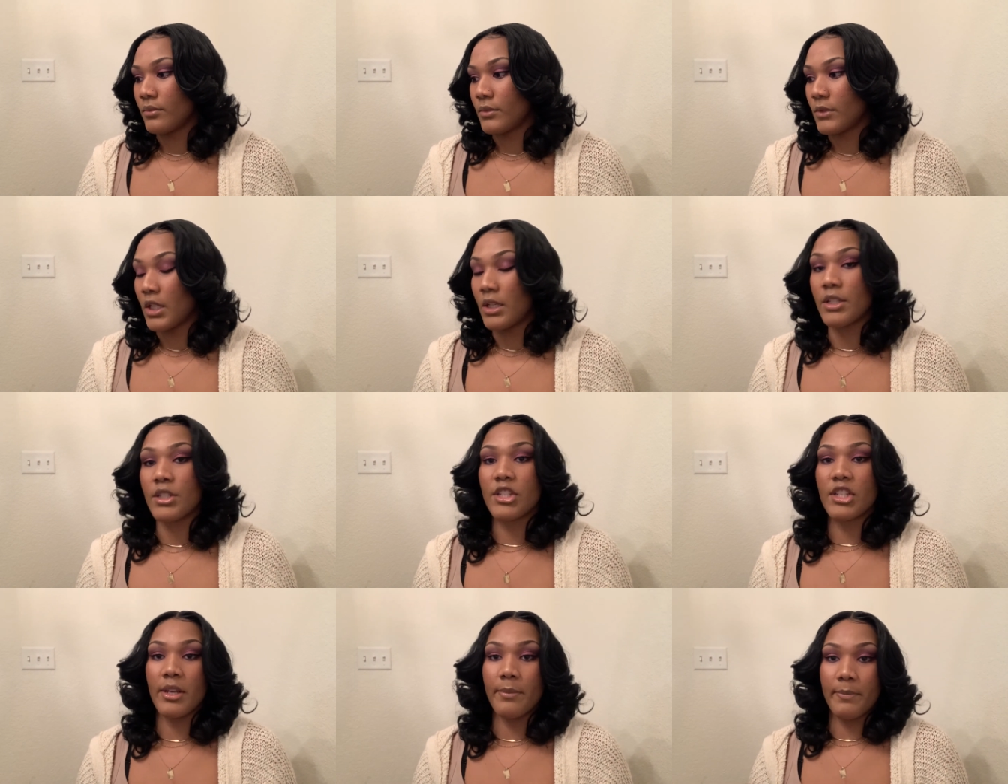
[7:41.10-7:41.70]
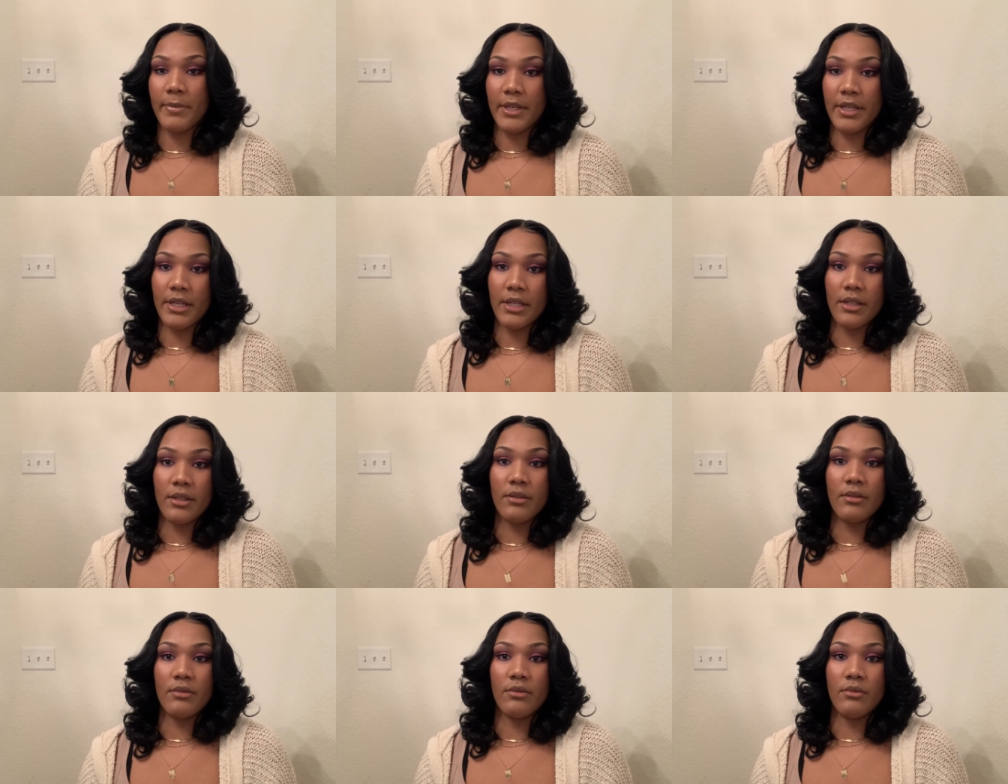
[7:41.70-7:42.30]

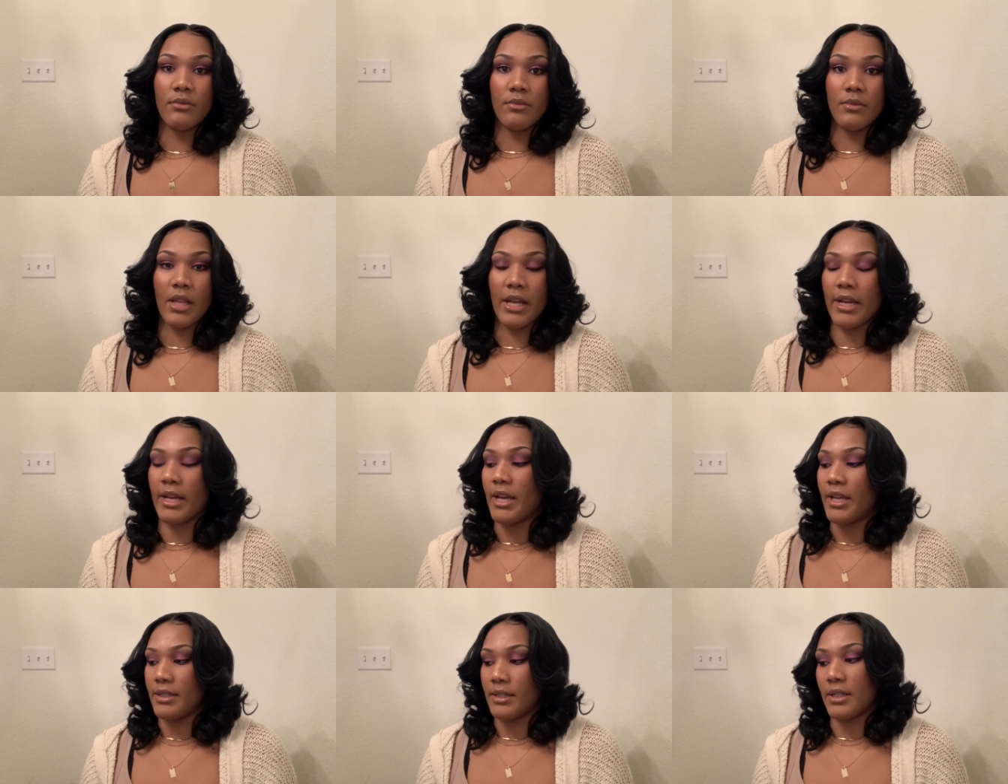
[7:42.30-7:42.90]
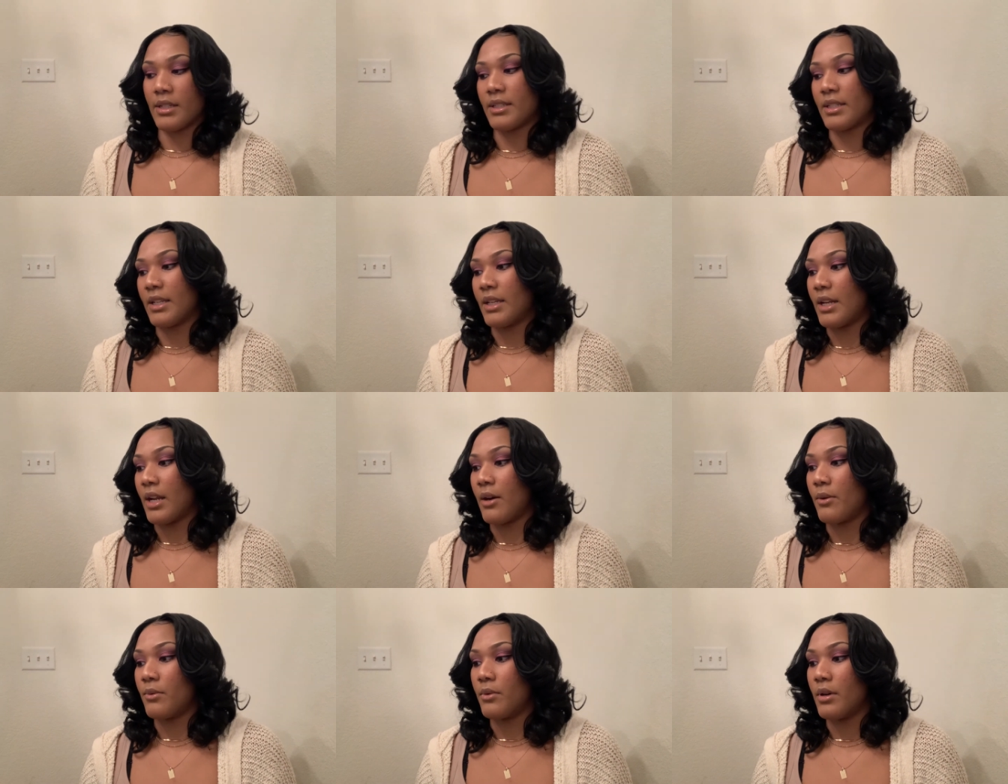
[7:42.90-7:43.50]
Shipping, like as I
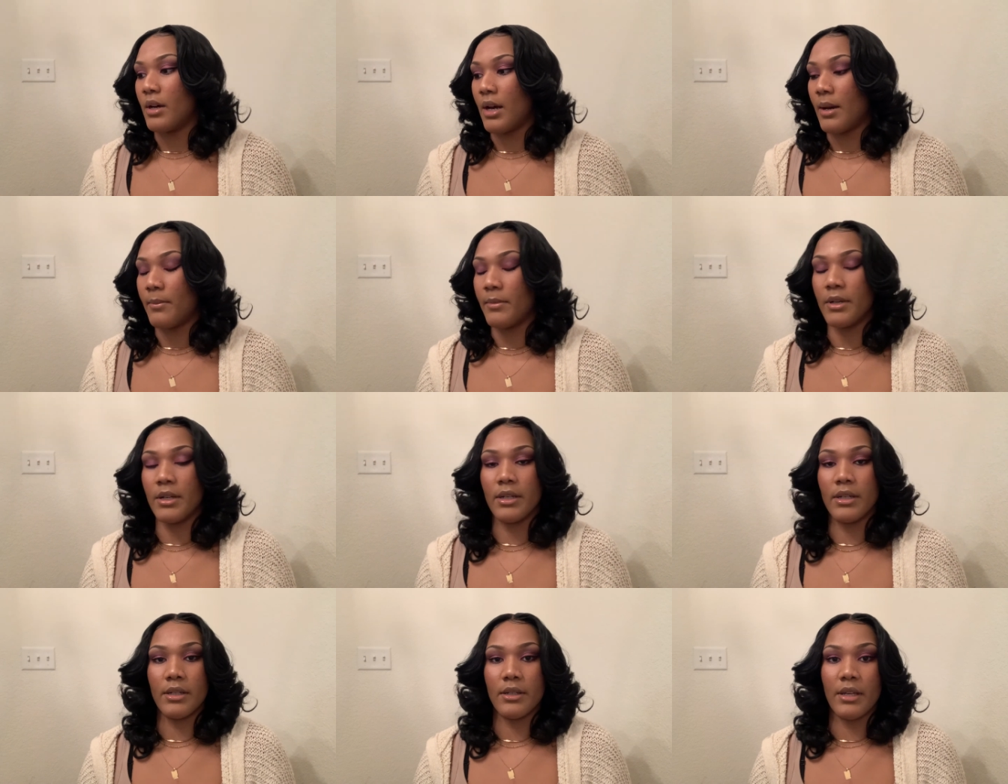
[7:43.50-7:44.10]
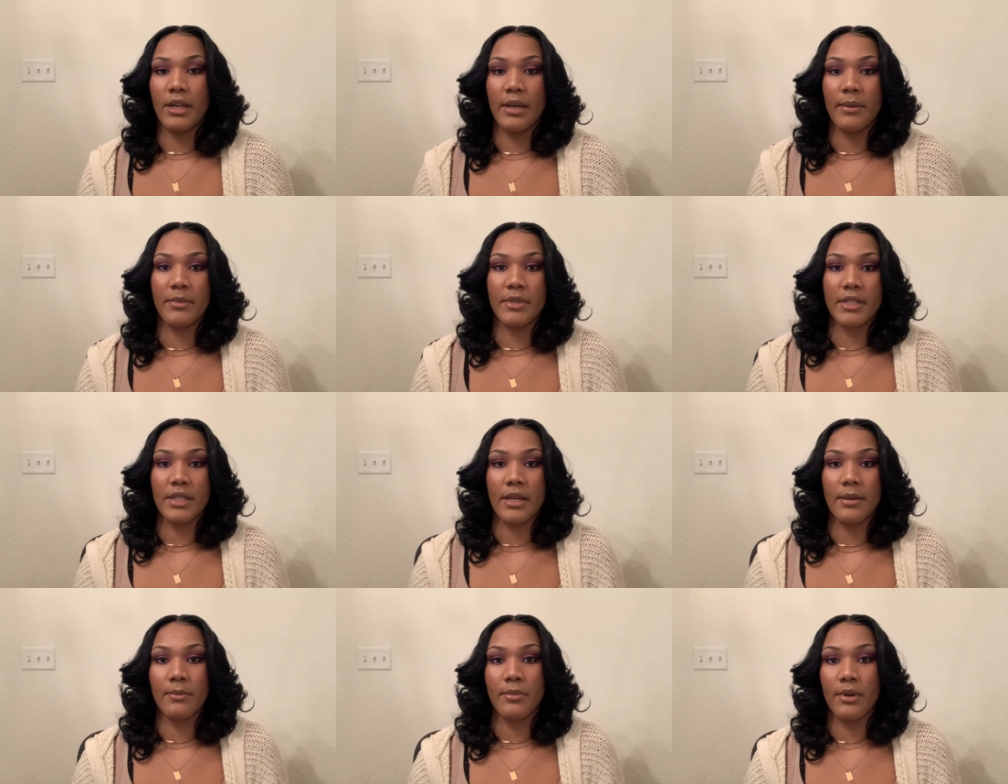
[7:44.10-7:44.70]
said, I'm a
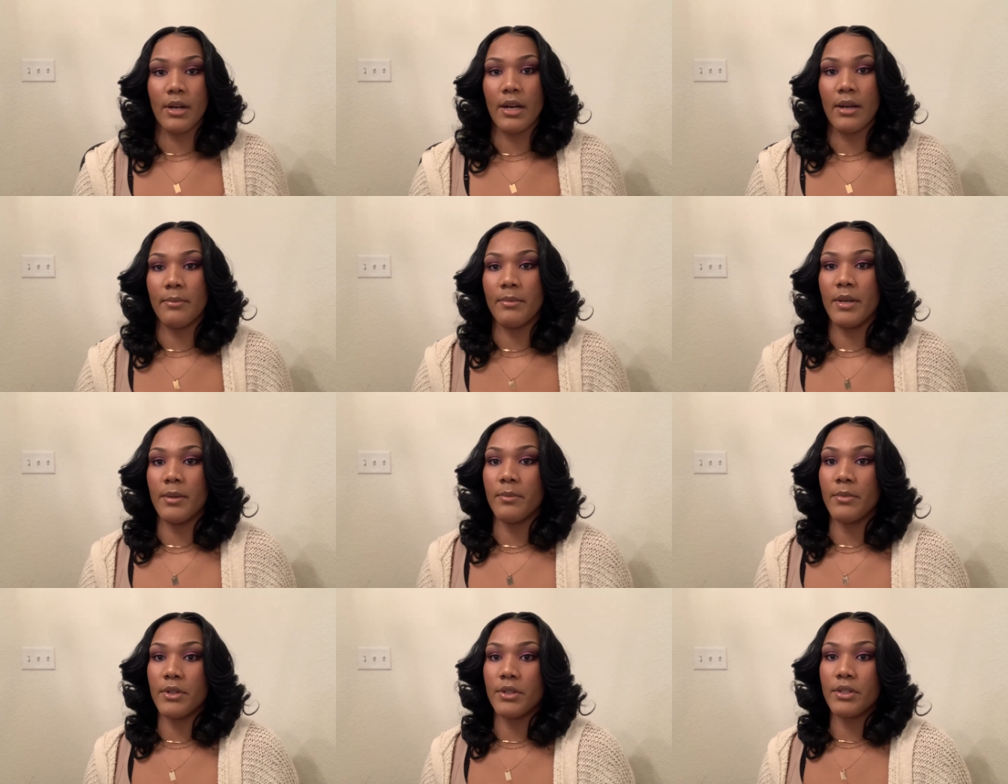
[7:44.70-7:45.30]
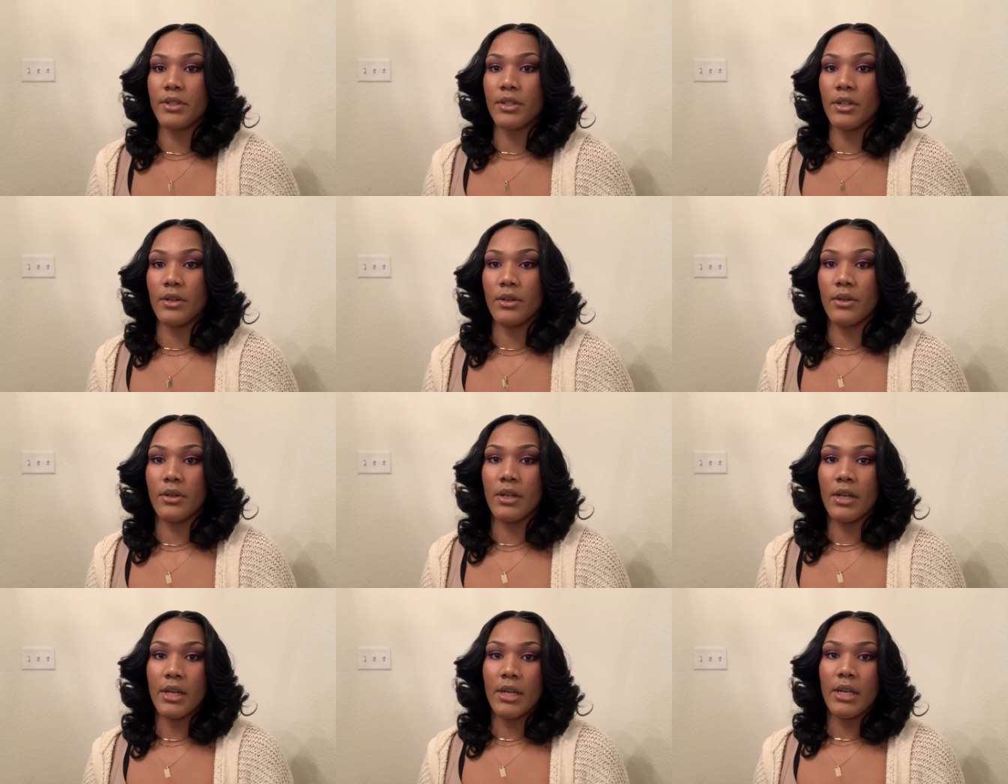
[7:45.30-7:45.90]
Amazon Prime member,
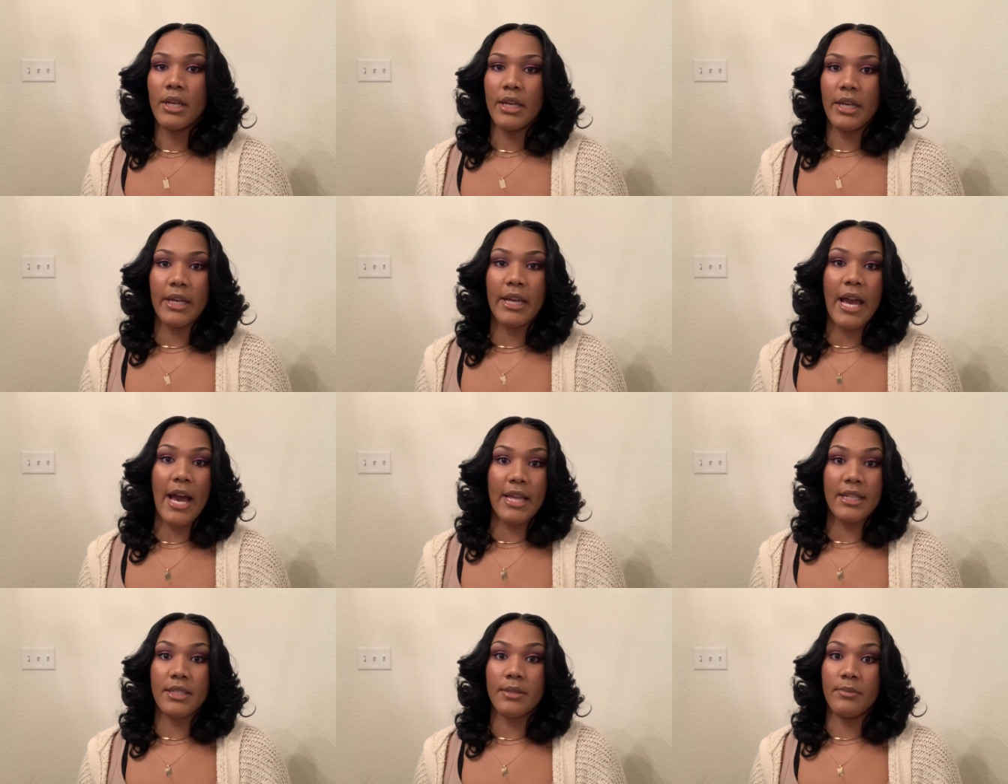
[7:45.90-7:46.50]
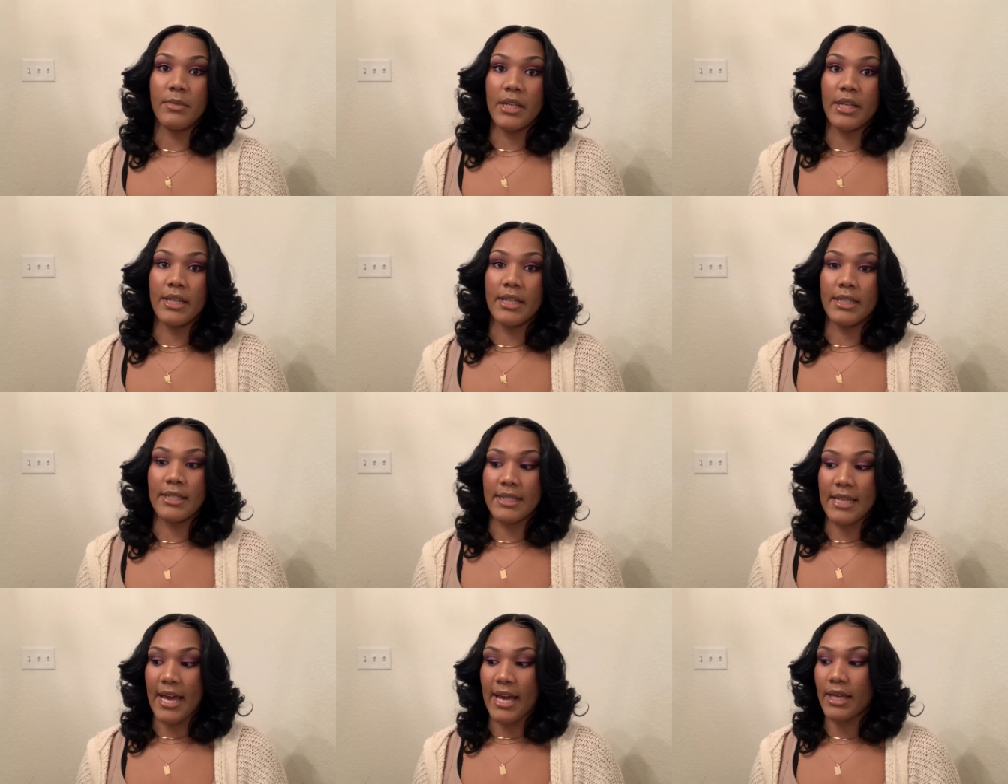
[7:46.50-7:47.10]
so it got to me in
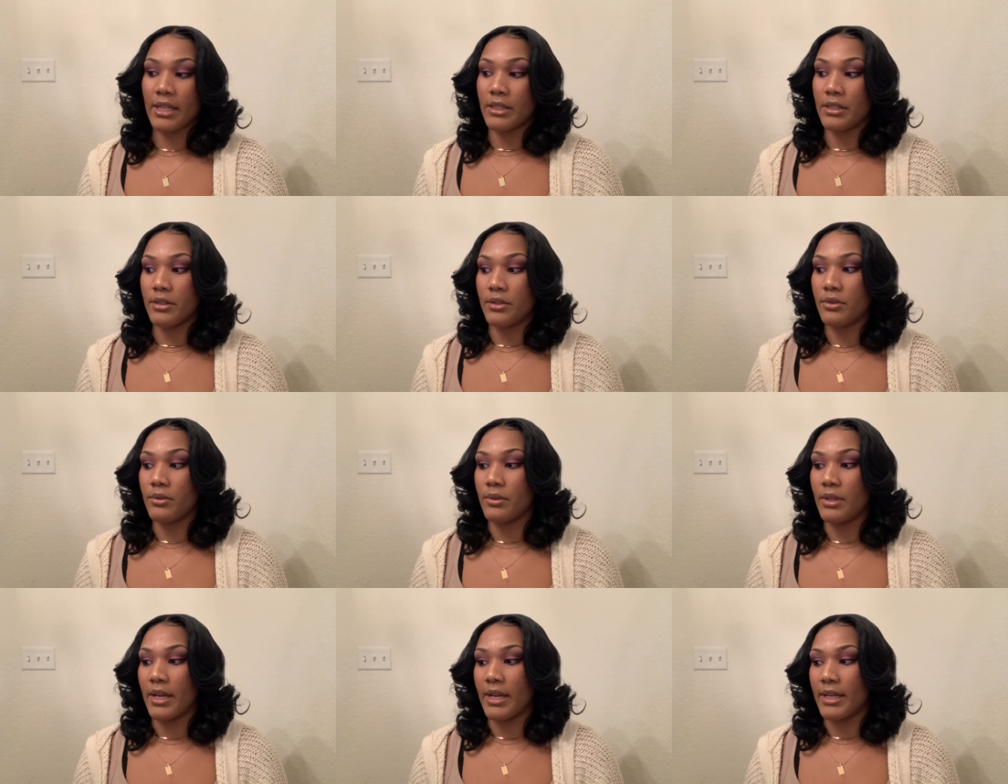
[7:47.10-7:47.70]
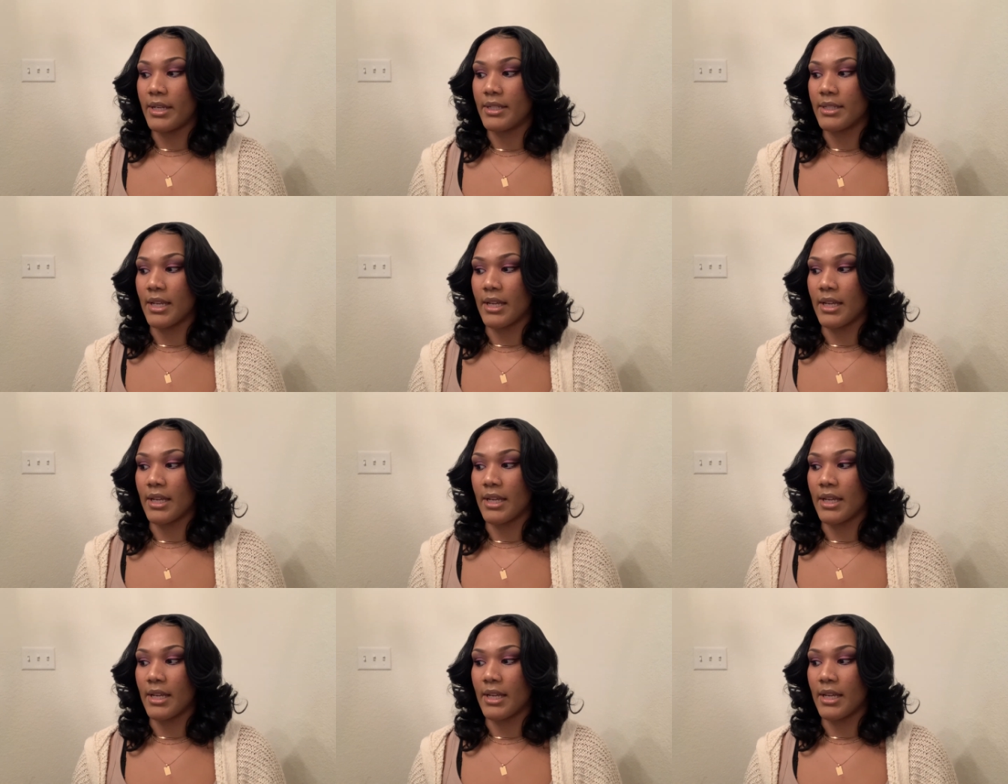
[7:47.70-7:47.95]
exactly 2 days.